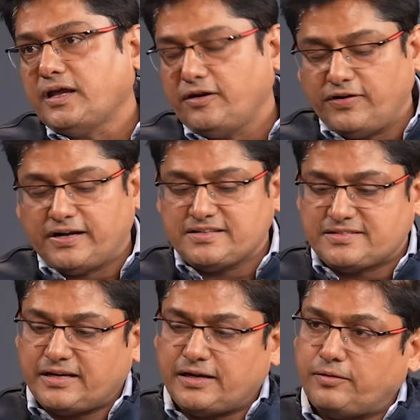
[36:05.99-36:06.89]
If it is
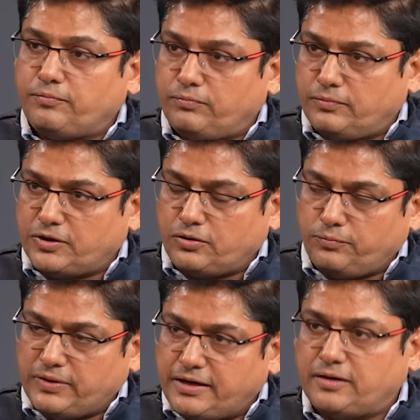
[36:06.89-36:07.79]
a
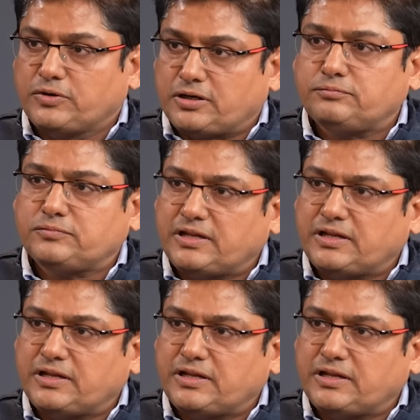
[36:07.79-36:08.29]
medium term,